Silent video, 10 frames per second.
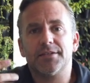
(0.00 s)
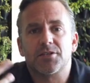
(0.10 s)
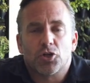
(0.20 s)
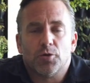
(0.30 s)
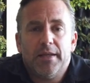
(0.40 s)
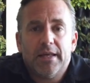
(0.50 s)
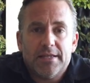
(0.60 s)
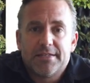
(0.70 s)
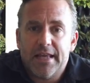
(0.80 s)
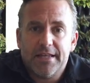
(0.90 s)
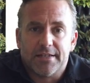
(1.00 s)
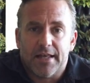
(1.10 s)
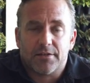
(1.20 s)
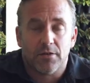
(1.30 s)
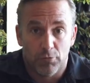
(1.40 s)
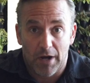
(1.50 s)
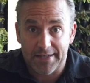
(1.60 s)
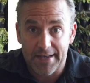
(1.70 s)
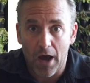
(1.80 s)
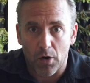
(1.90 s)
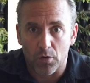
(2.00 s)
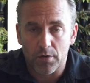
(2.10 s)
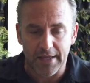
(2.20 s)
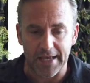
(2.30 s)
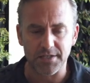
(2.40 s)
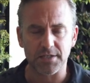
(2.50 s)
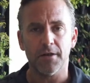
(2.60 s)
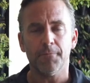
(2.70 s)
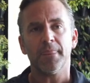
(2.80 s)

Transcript: social media is the internet right now, yes?